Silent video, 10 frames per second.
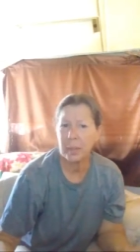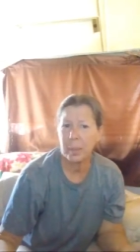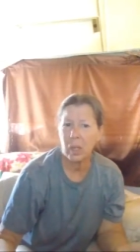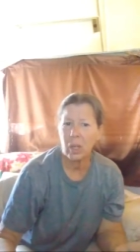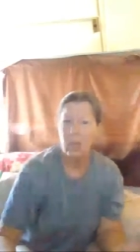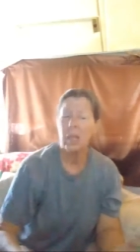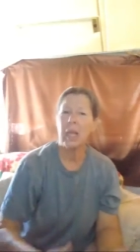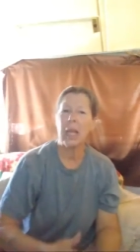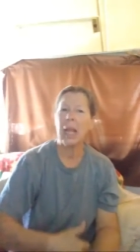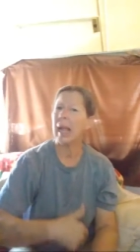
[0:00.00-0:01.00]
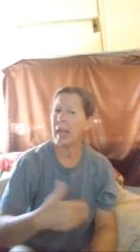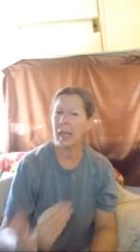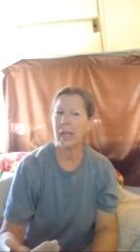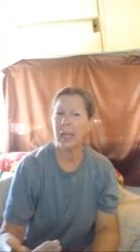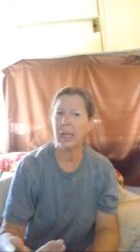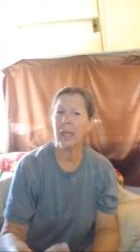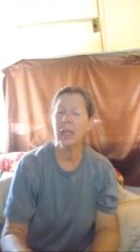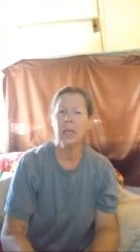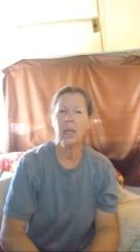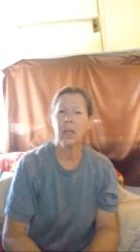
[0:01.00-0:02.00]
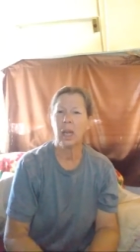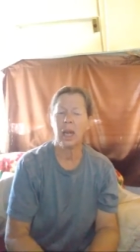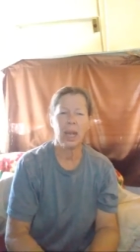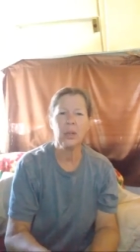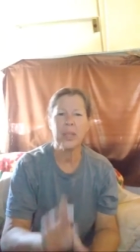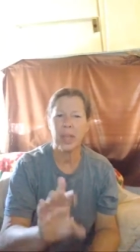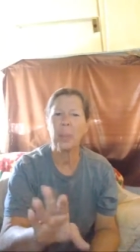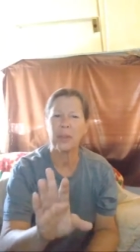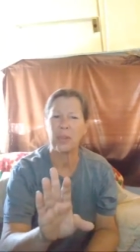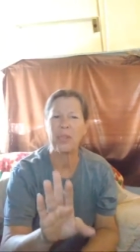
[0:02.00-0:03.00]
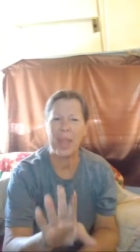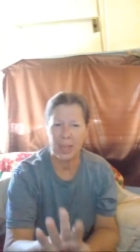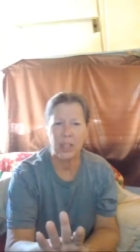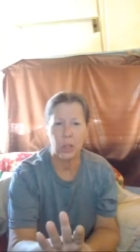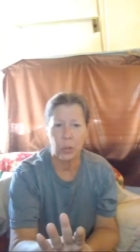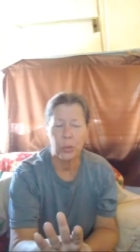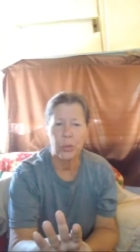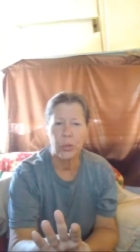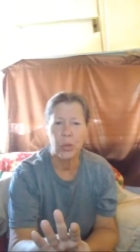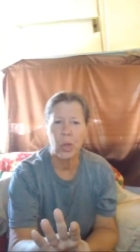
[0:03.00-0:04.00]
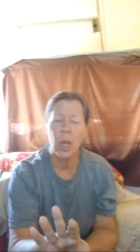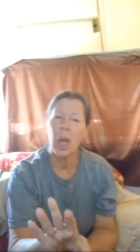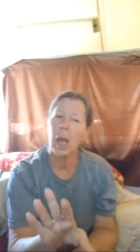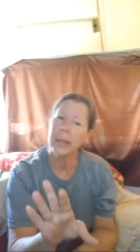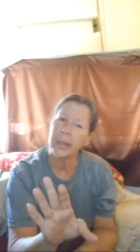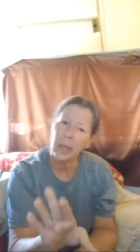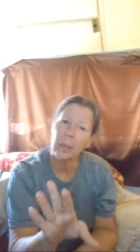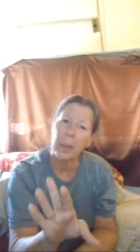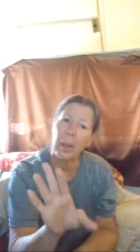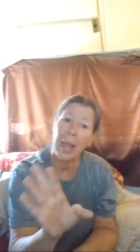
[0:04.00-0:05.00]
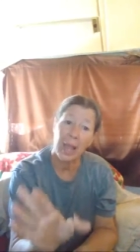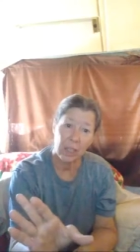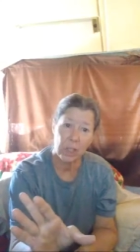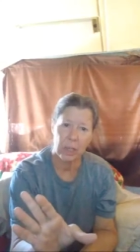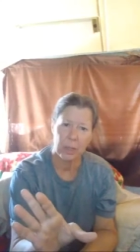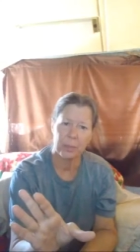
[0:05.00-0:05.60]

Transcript: bill? Hey, I don't care about the thank yous. I care about action.